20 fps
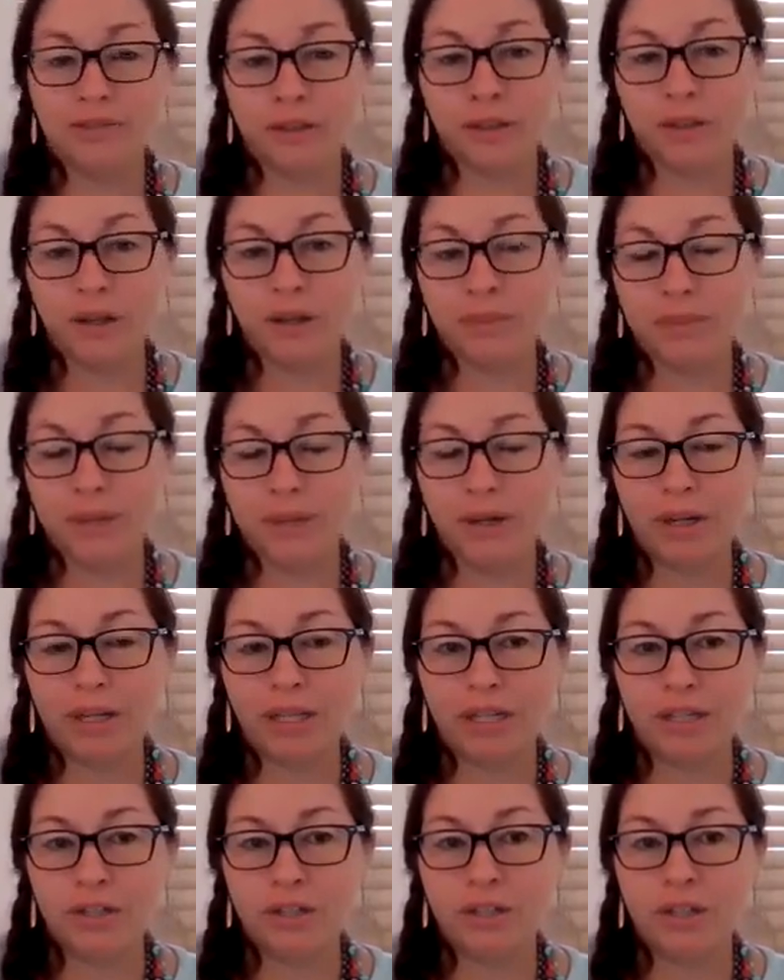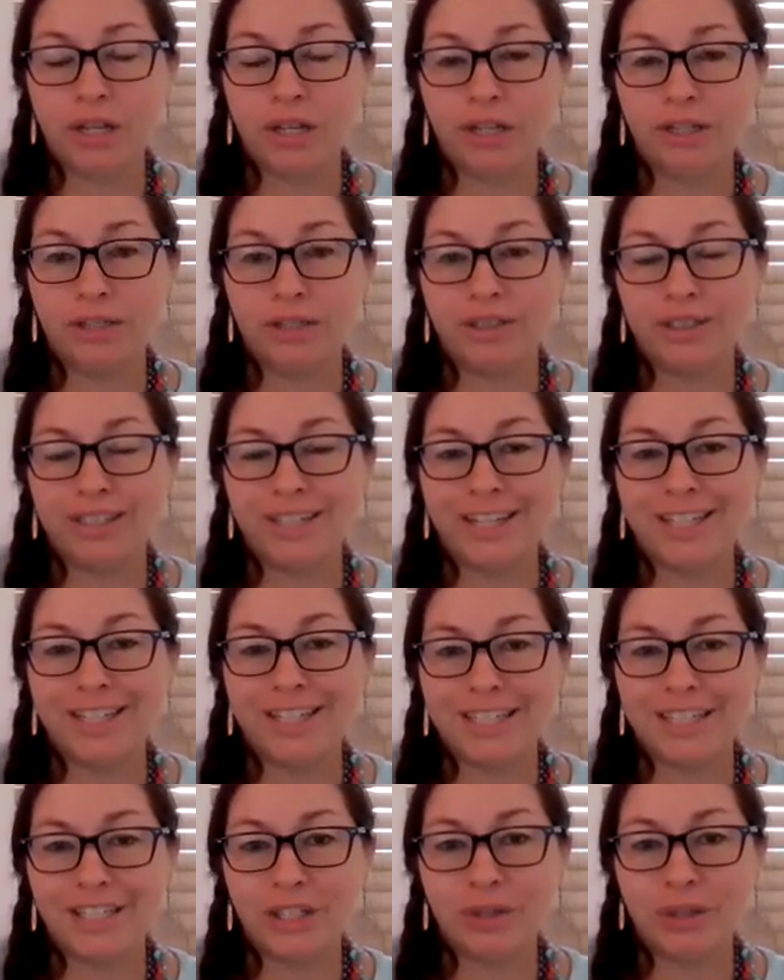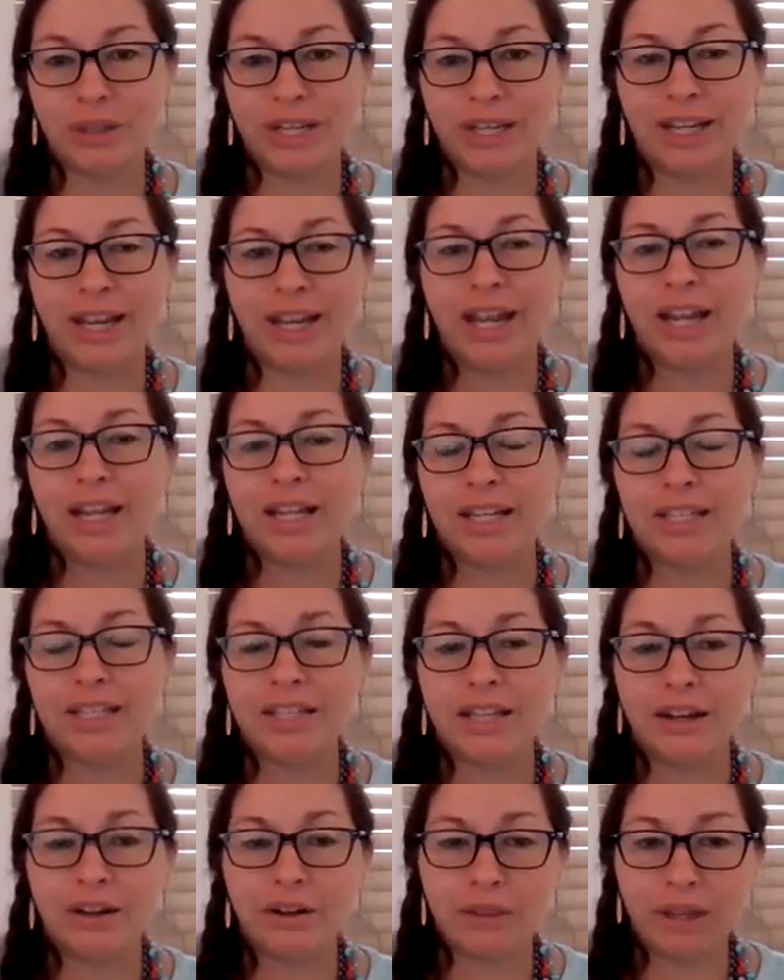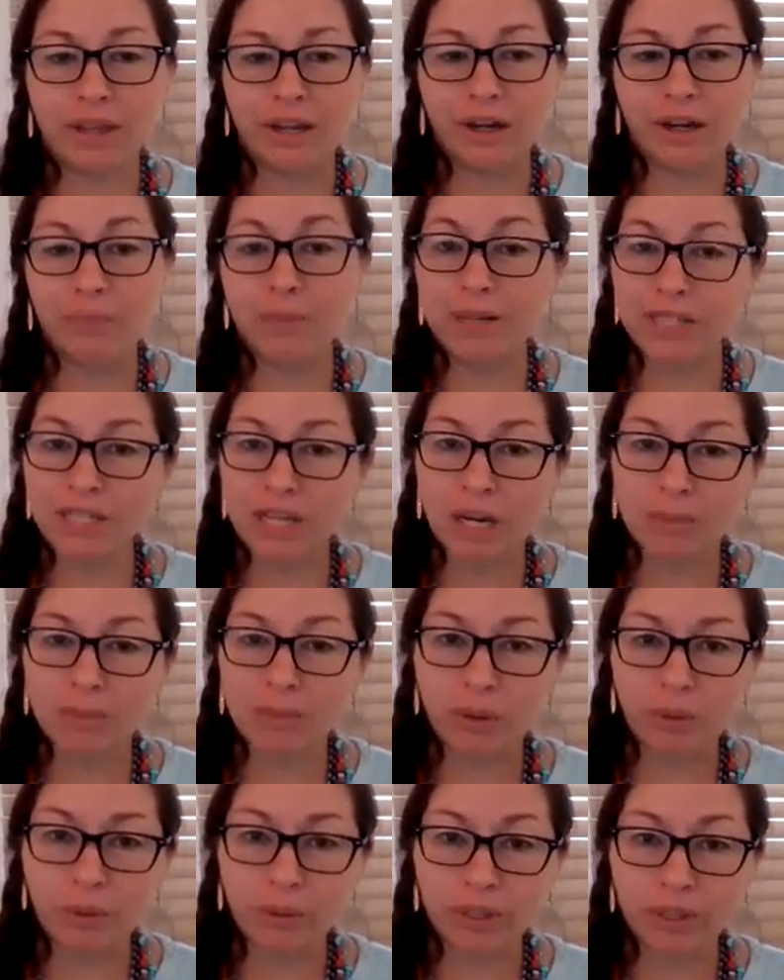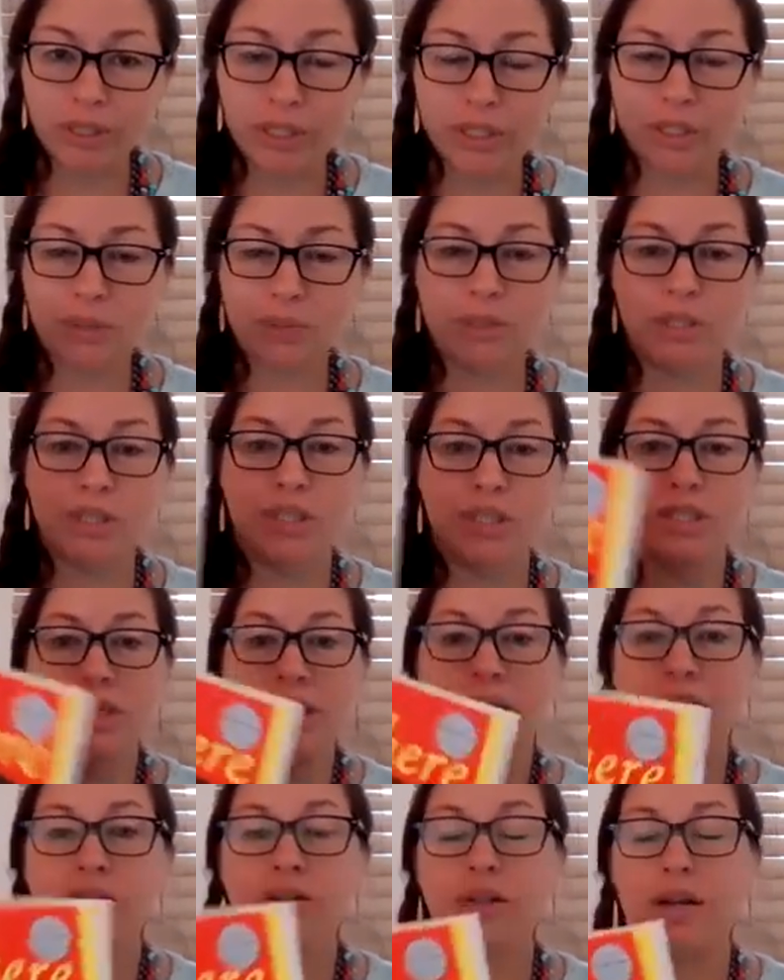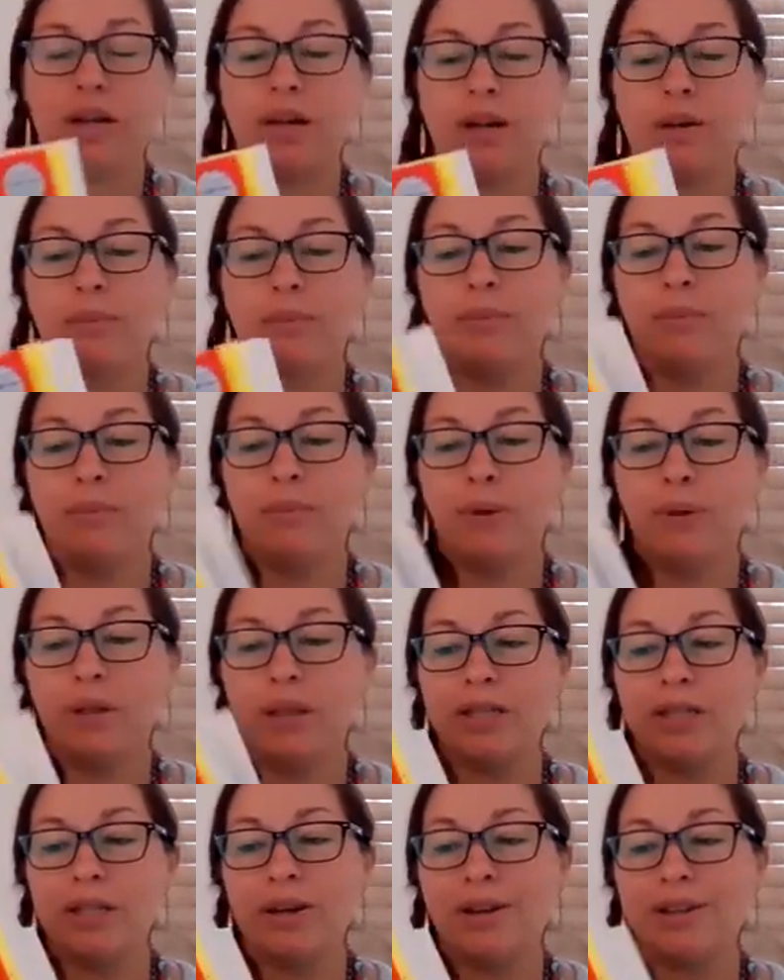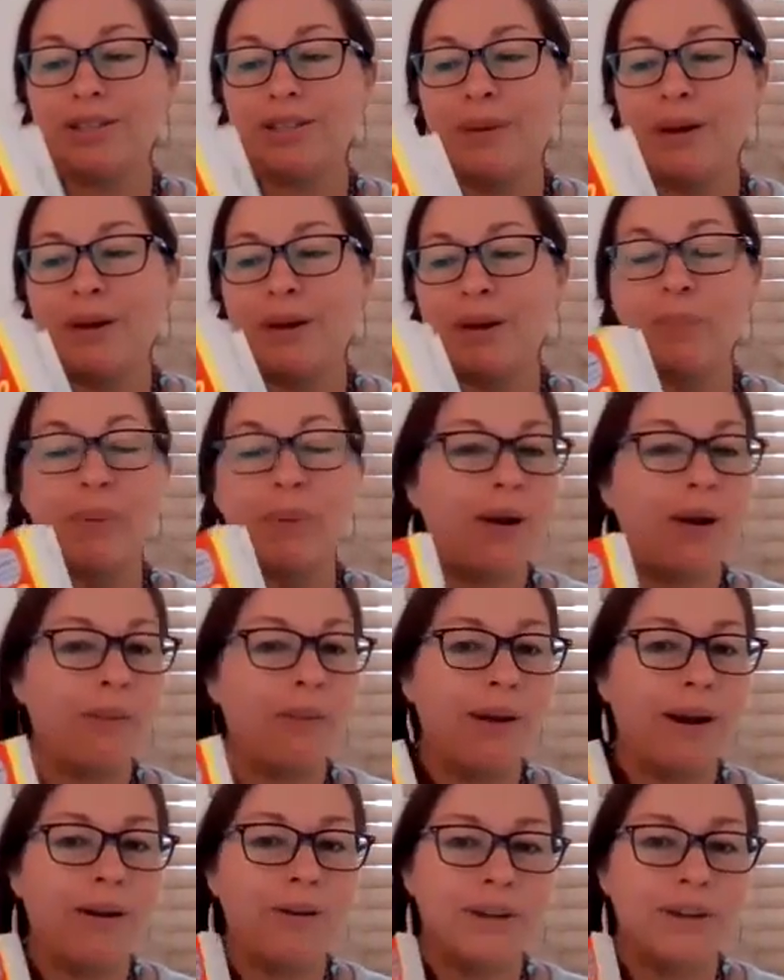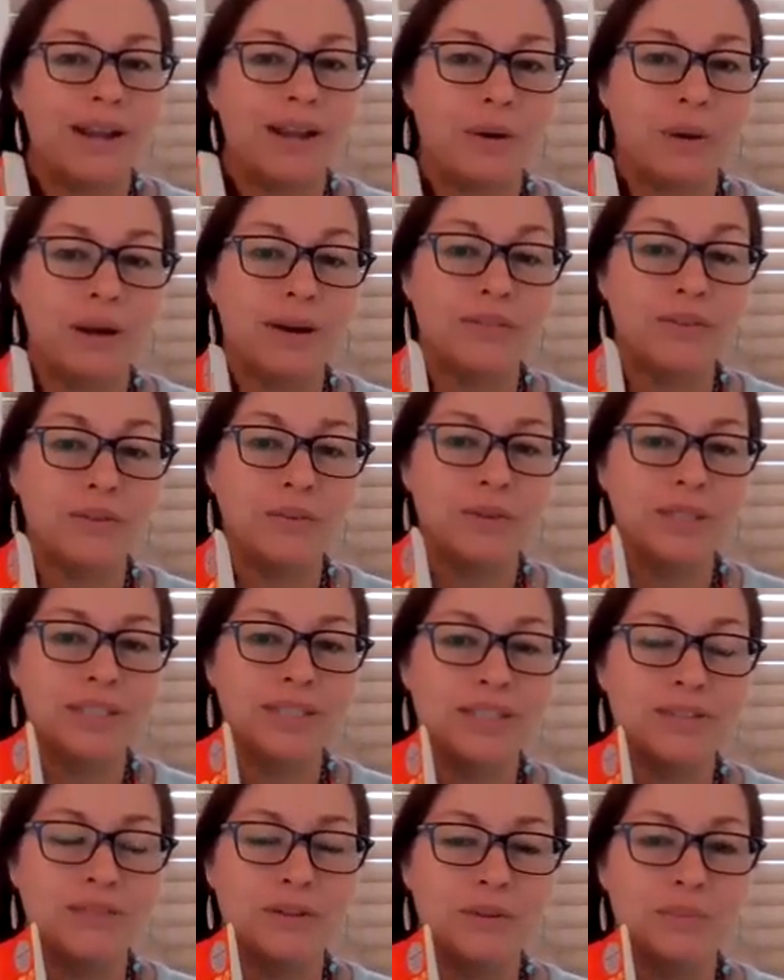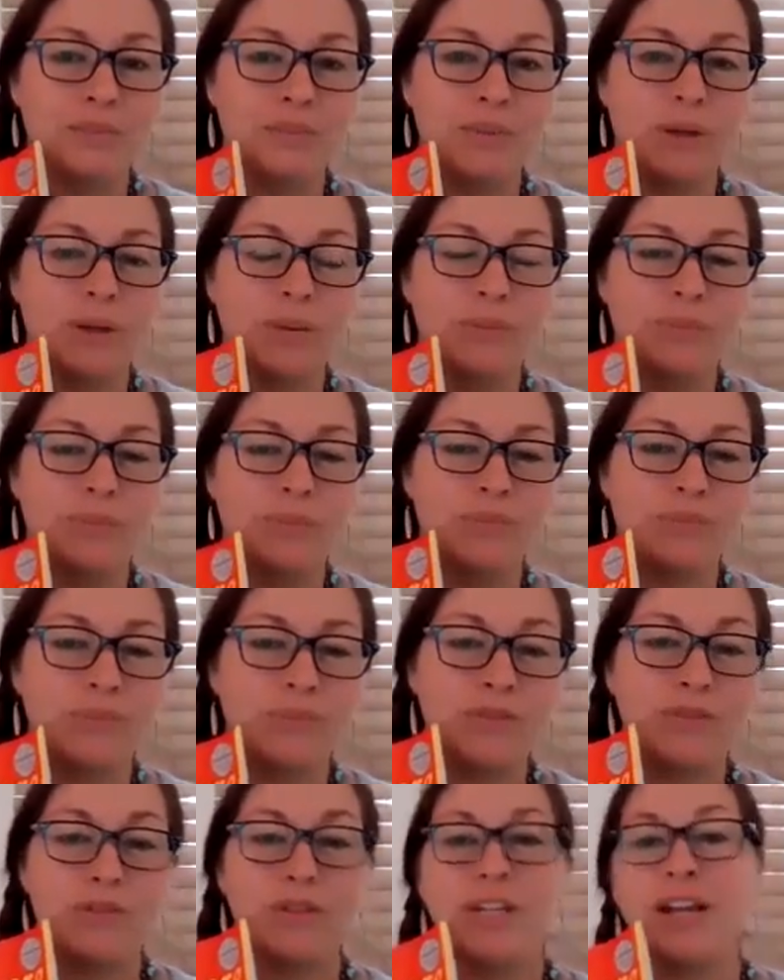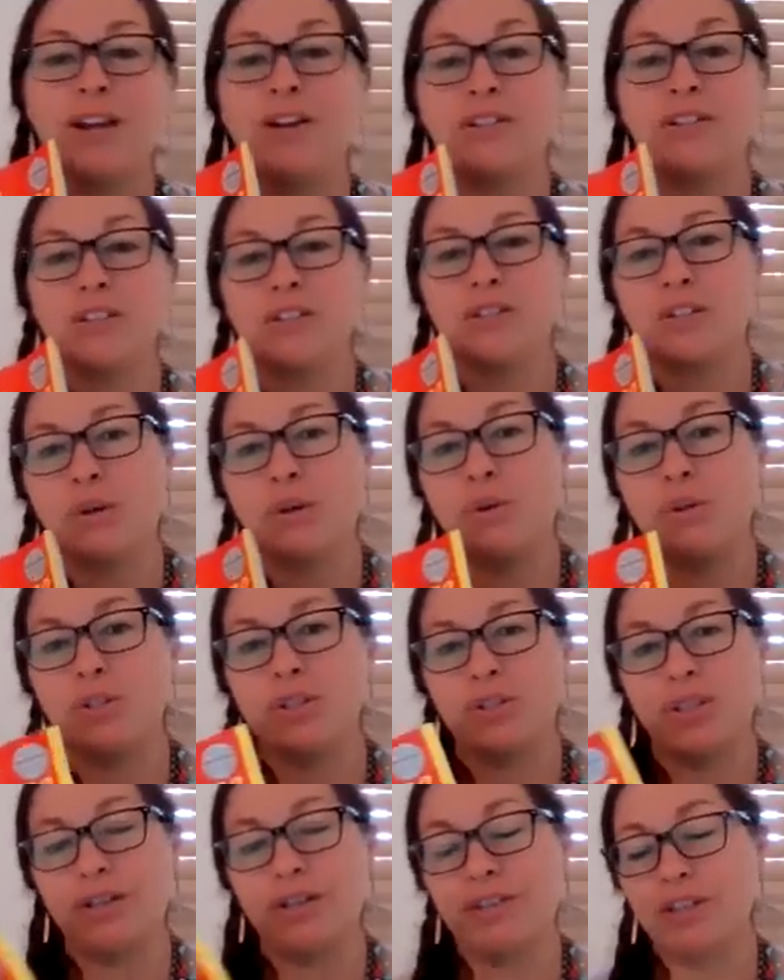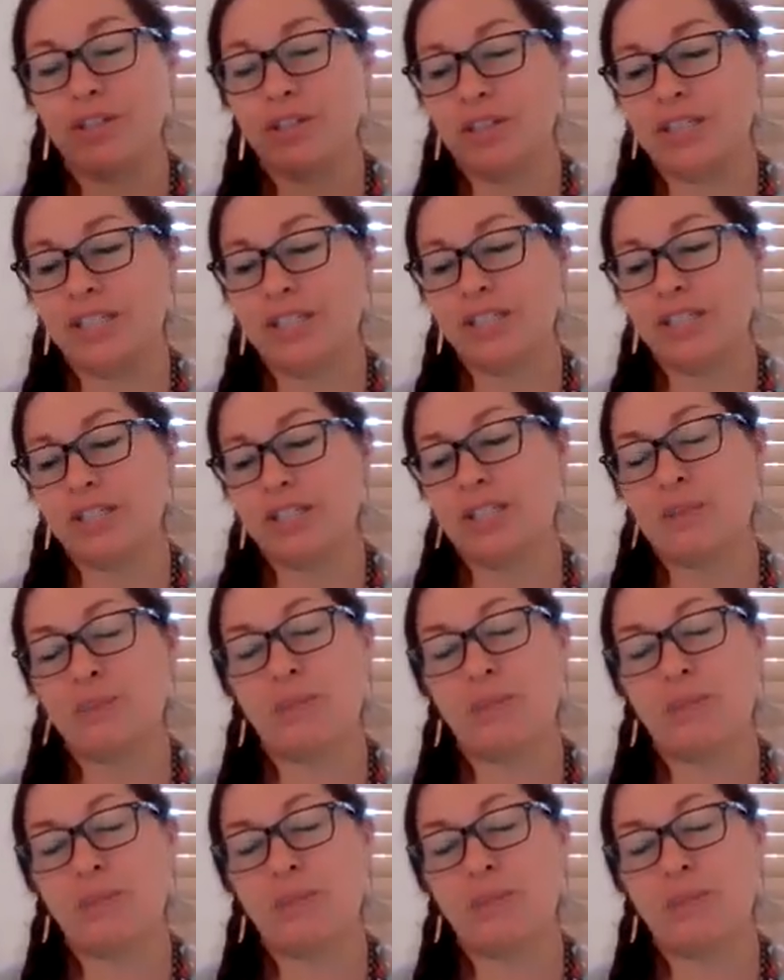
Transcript: for our American and Indian unit is There by Tommy Orange, which is another book that talks about a powwow and how everyone different characters go and eventually get to